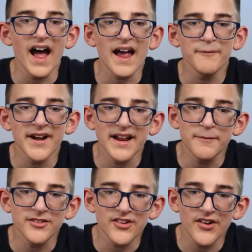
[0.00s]
Hi, my
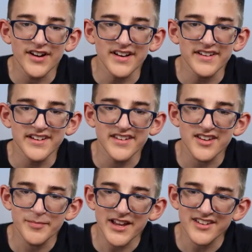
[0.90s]
name is Logan. Does
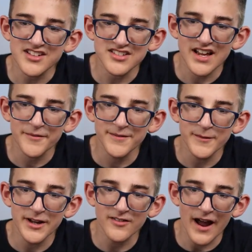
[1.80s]
the space station have
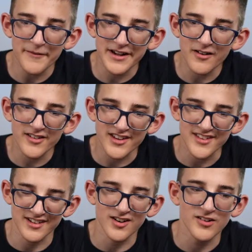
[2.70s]
of gravity or is
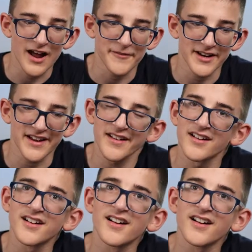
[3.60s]
it zero gravity?